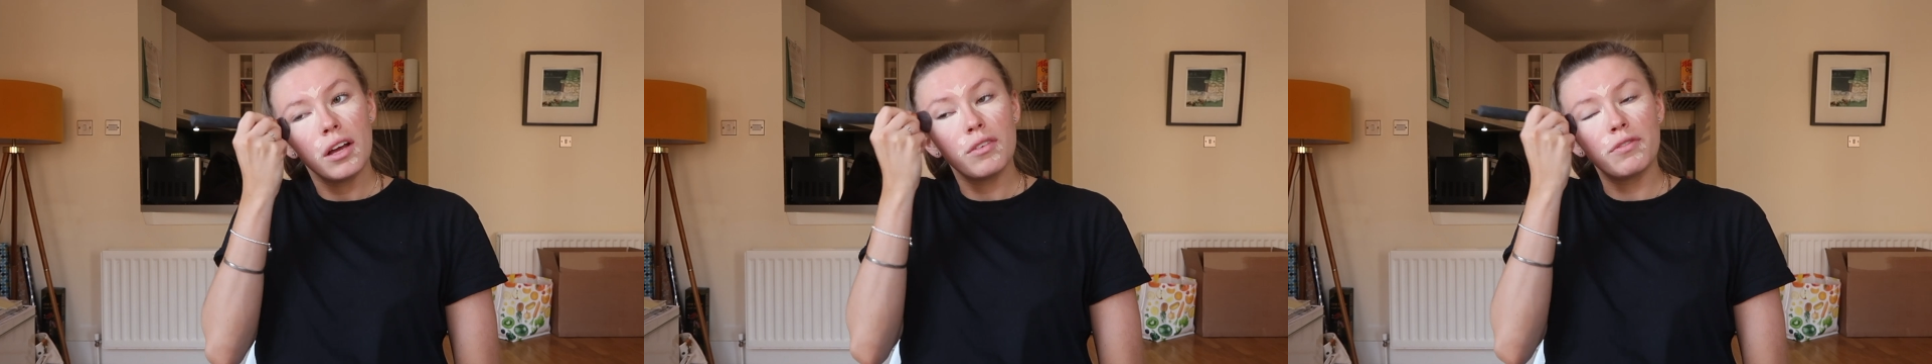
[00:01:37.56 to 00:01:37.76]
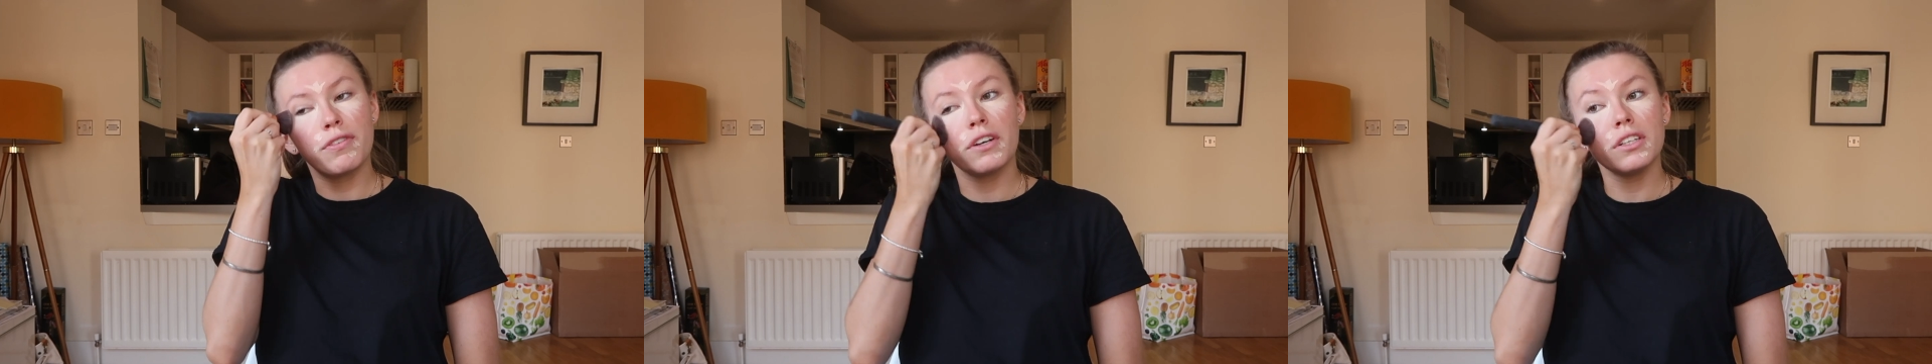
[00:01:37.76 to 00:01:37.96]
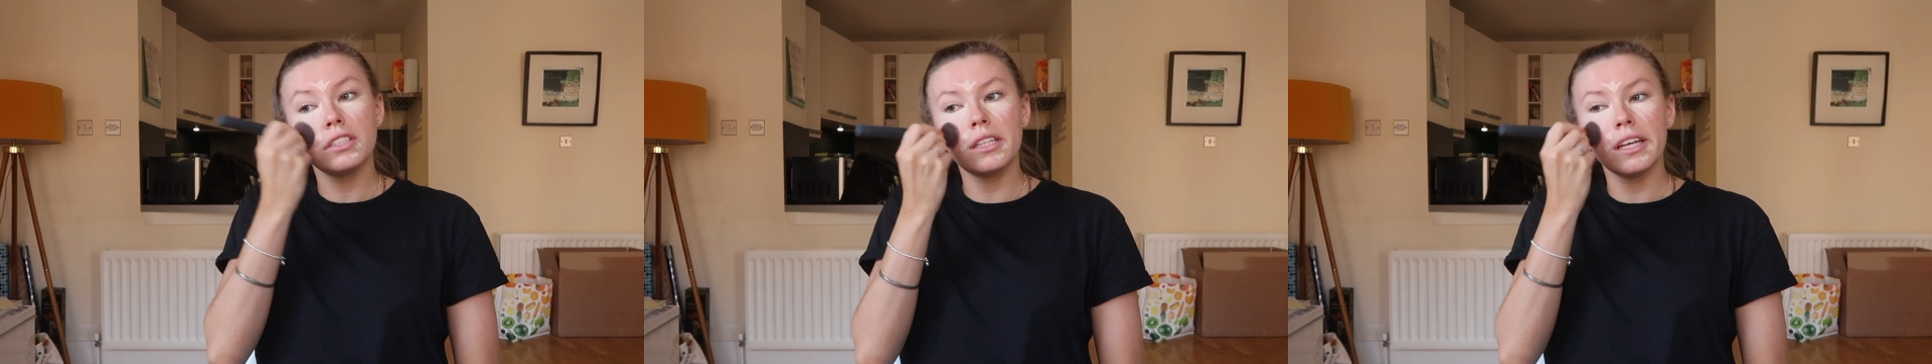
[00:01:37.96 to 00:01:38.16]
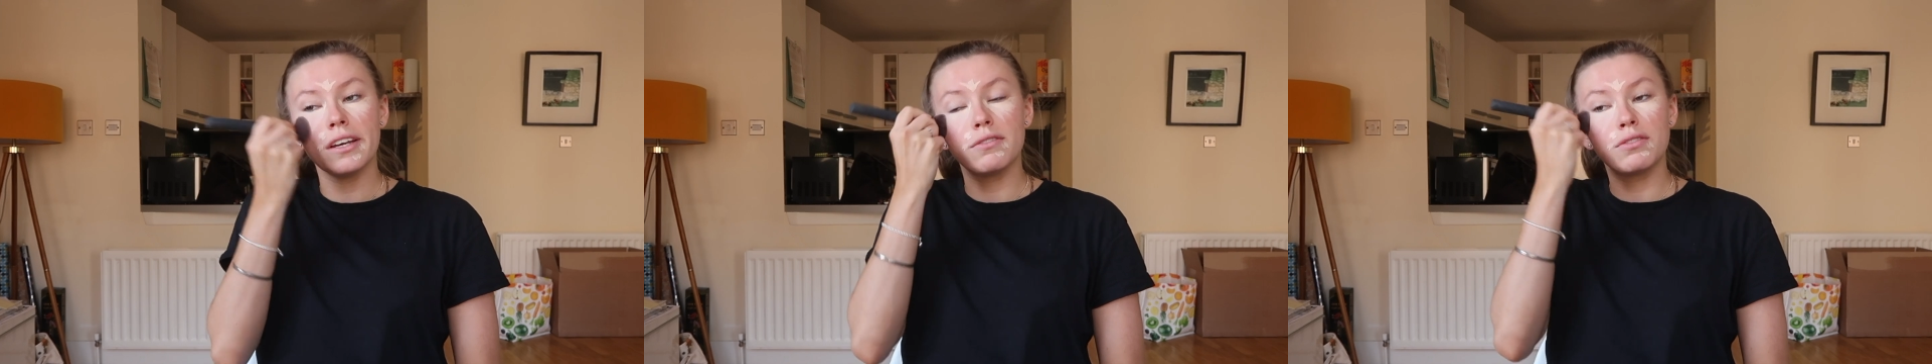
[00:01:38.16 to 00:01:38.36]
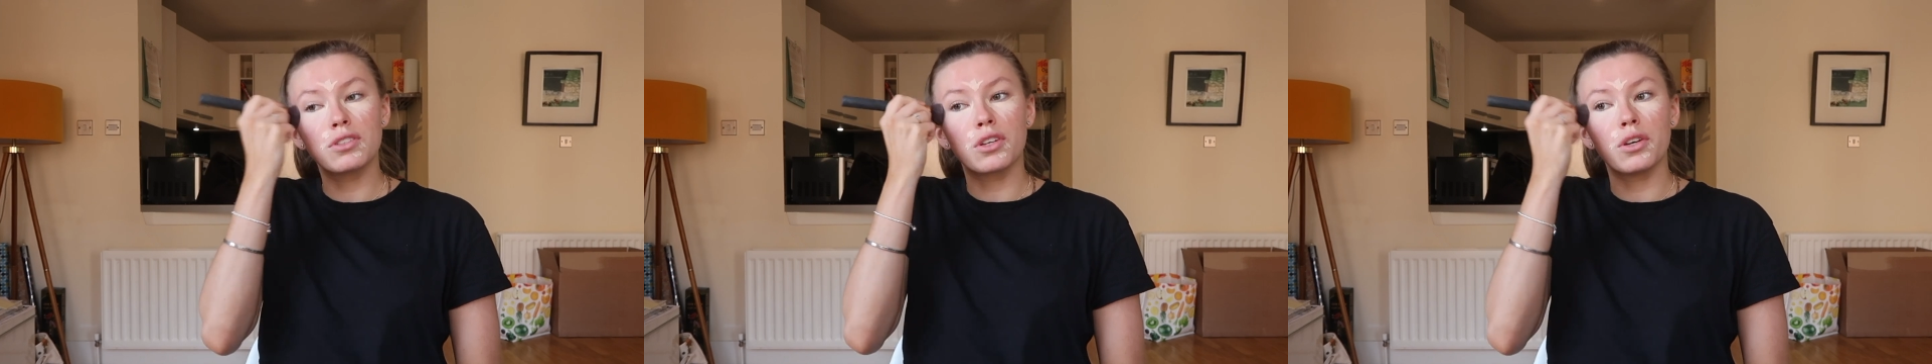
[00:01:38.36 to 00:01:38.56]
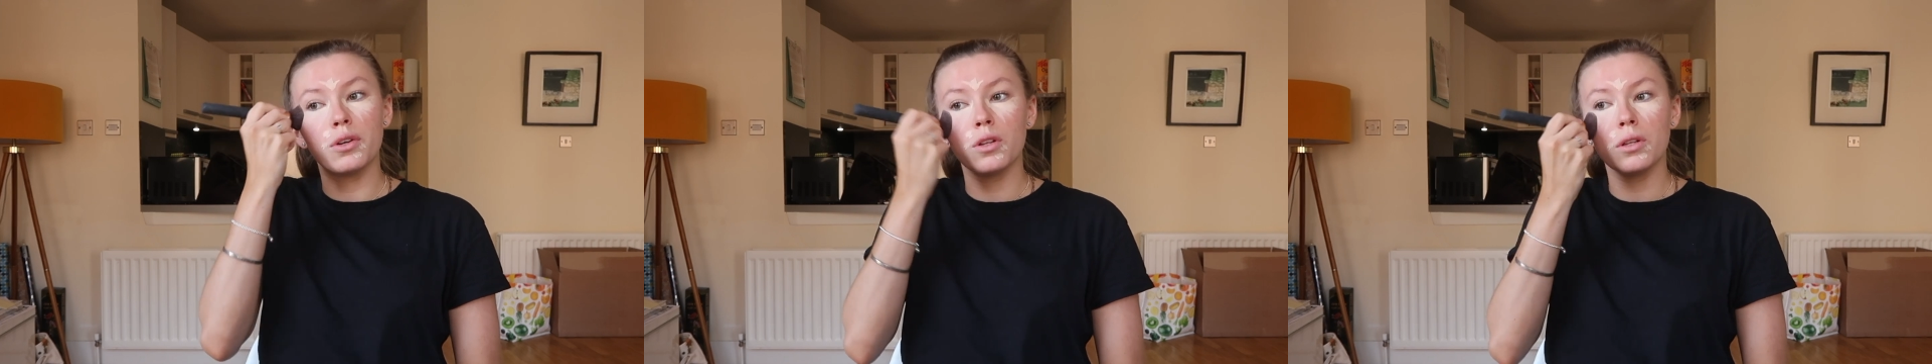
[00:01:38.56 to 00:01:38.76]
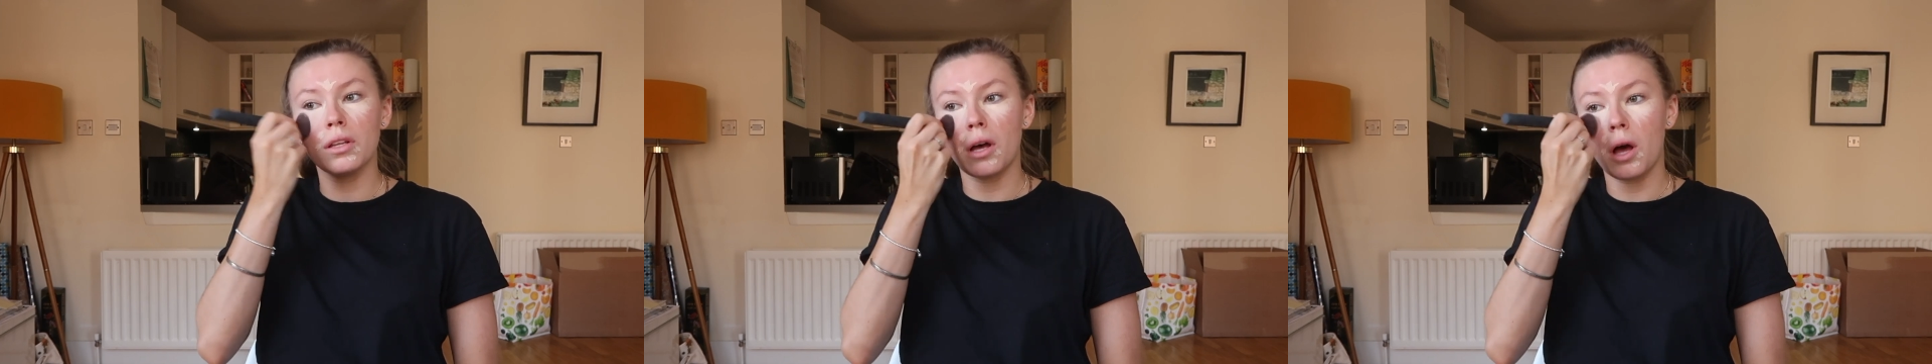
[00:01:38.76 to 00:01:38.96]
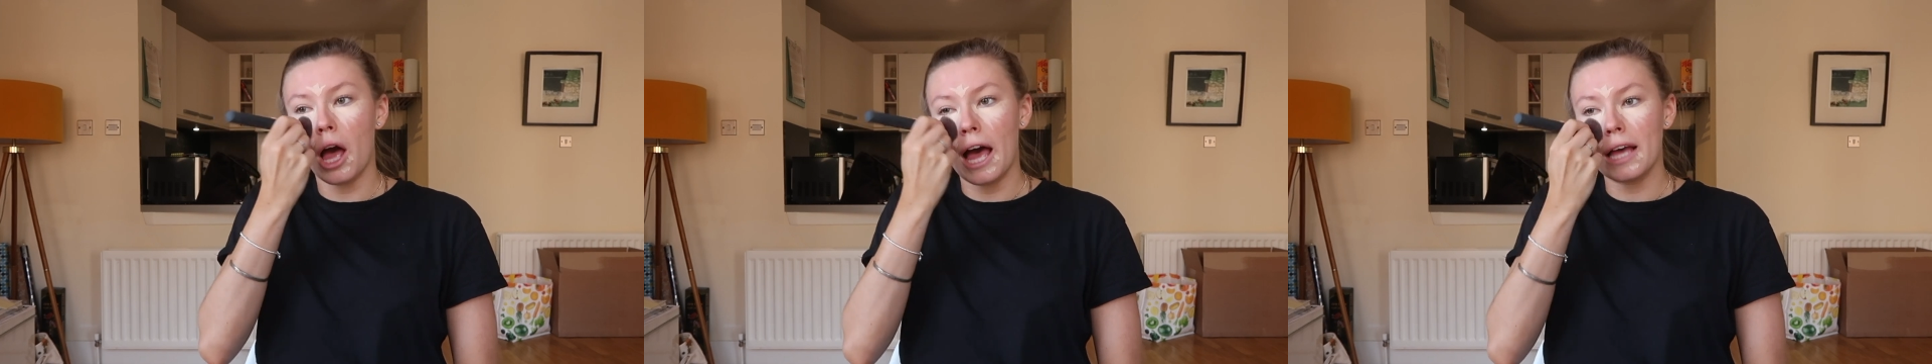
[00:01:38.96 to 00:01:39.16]
first day of
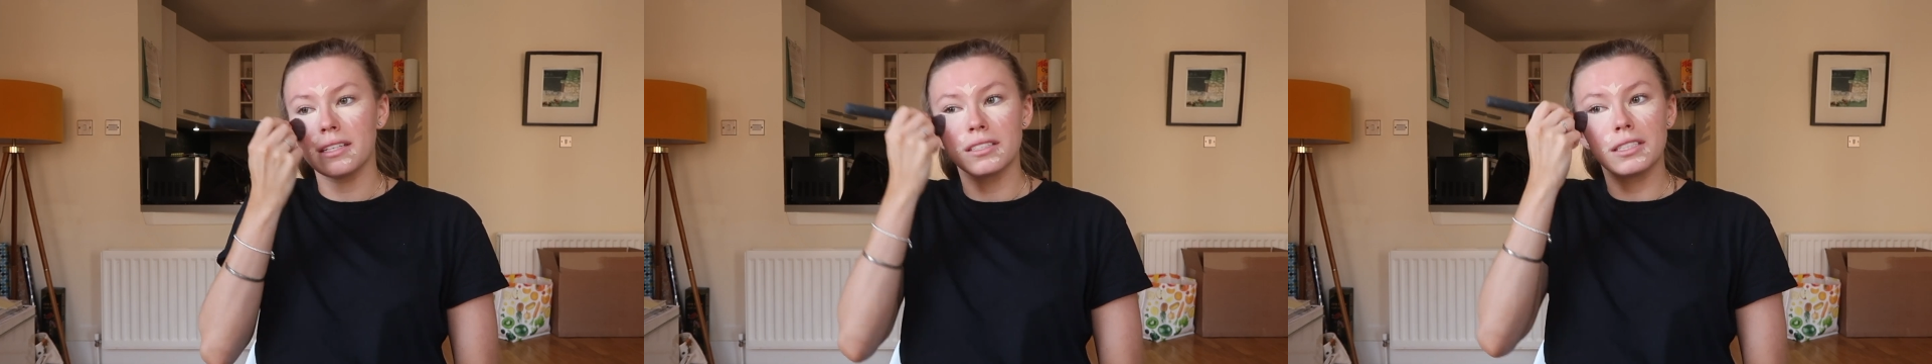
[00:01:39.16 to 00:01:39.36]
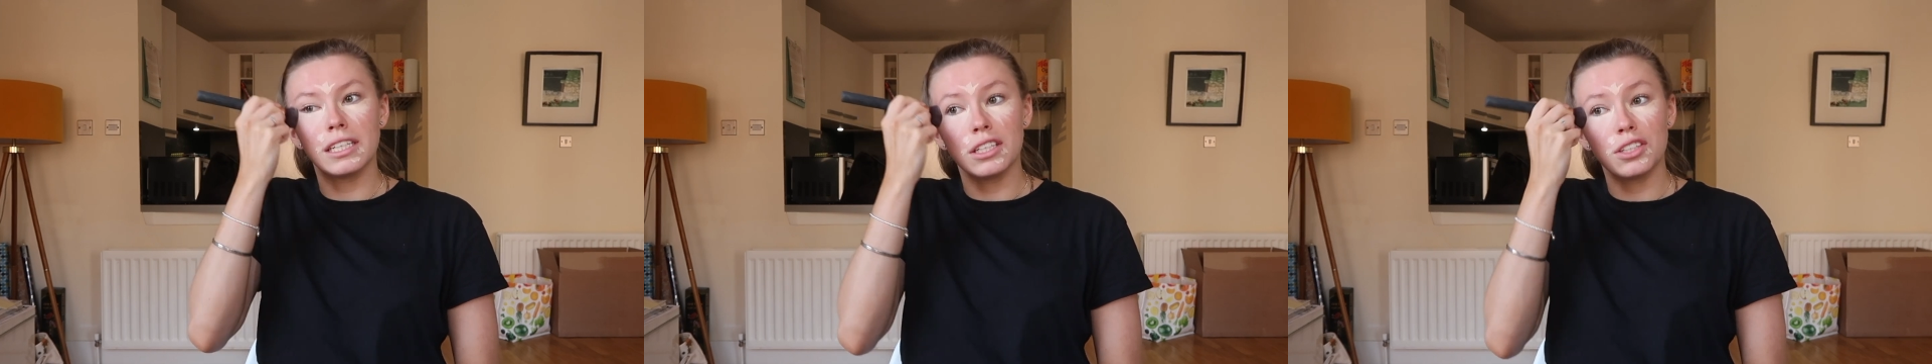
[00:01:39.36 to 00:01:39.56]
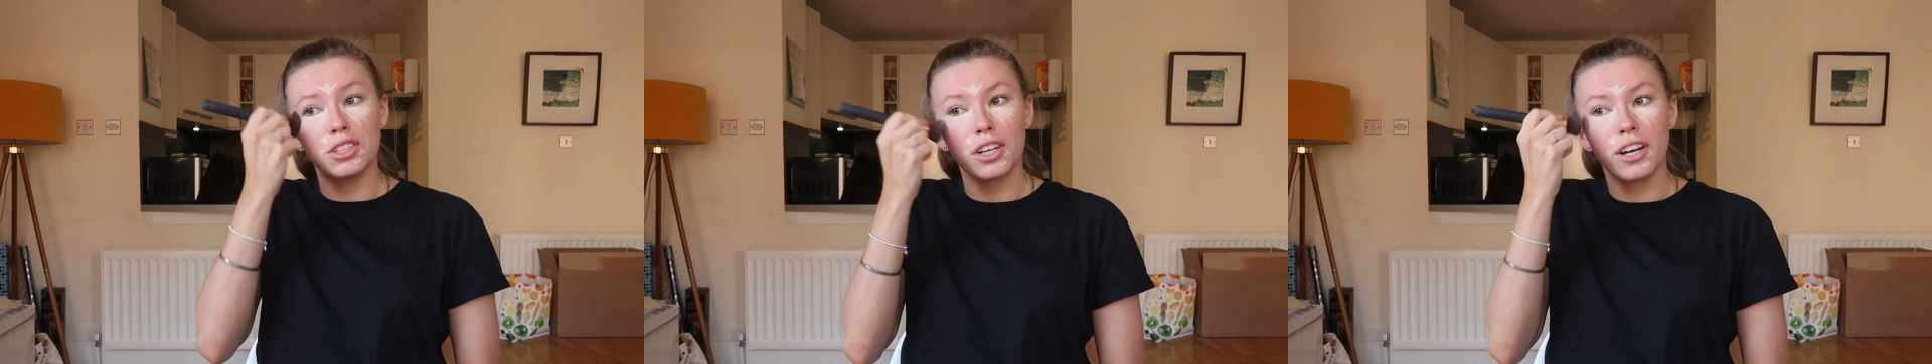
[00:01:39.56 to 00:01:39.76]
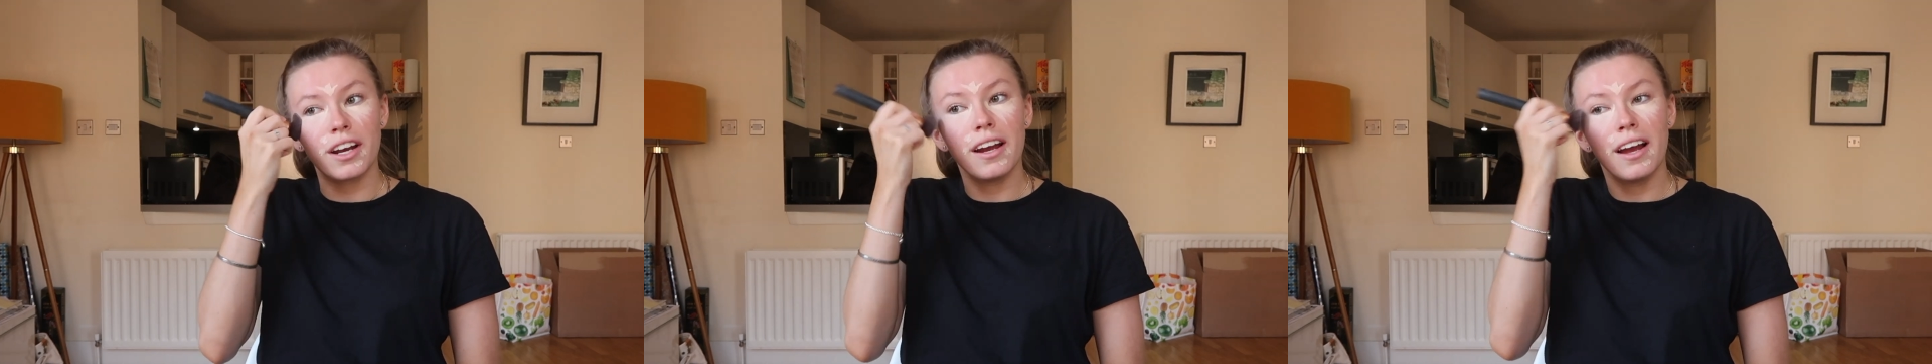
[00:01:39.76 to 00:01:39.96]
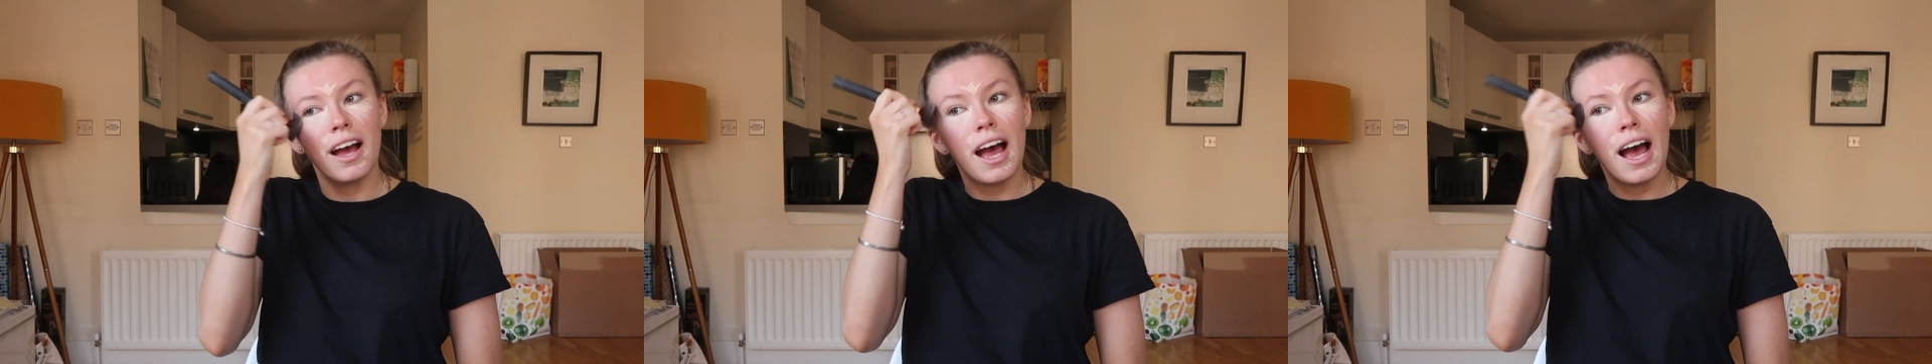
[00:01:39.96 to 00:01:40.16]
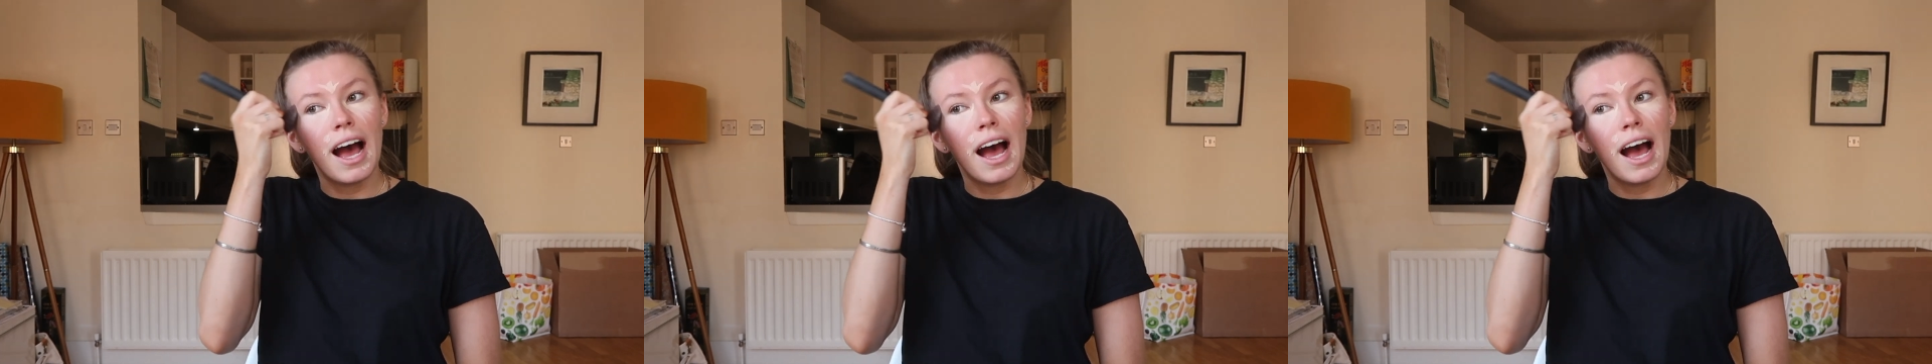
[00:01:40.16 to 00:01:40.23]
school as a teacher.